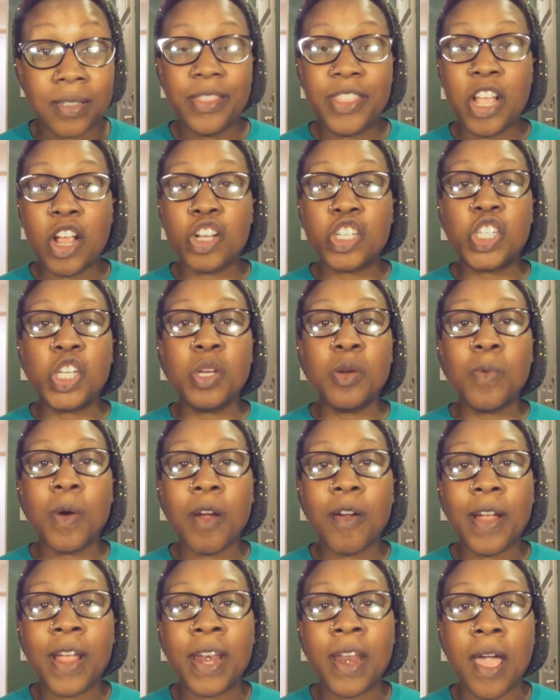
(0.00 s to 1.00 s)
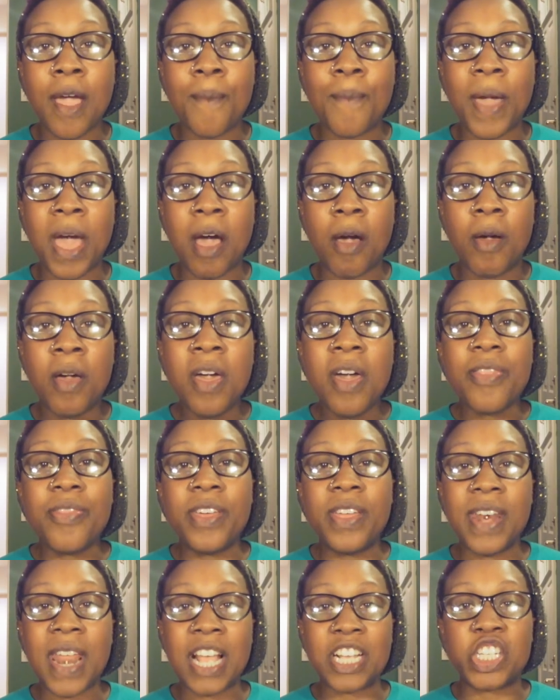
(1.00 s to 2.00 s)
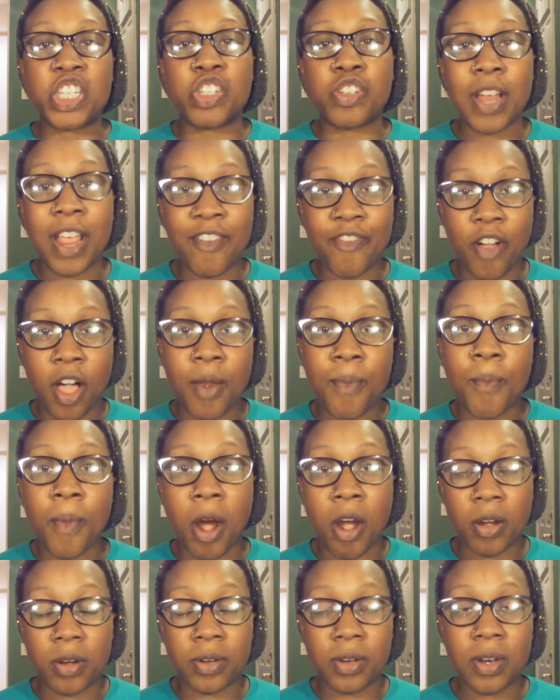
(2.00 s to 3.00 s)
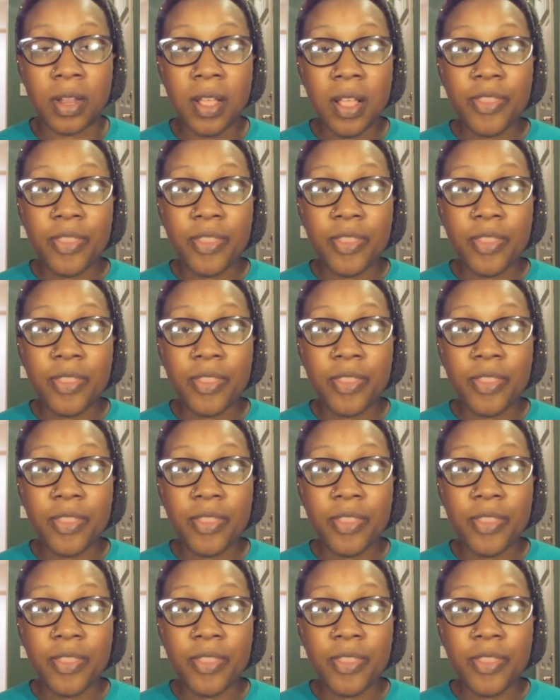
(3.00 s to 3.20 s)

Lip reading: They're too worried about the next Trayvon Martin.